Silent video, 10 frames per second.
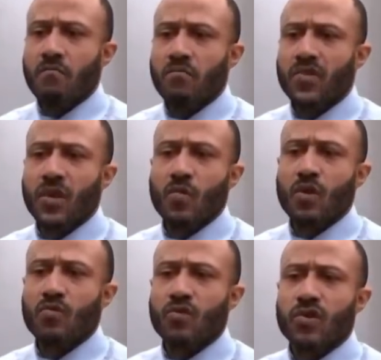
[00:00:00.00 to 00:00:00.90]
someone
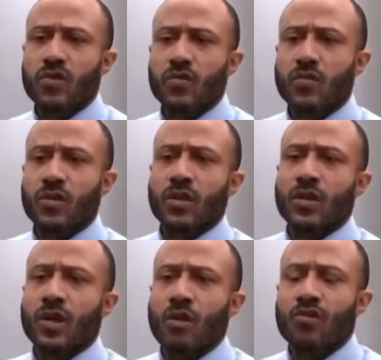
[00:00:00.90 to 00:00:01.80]
who's
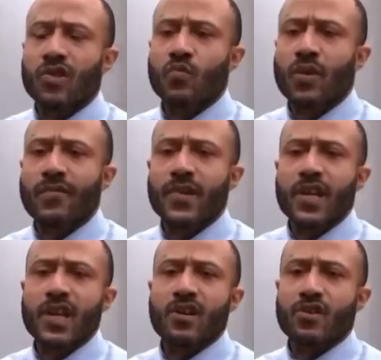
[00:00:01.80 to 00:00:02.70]
known someone for
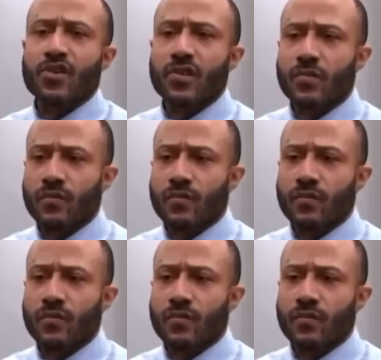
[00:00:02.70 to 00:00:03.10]
years.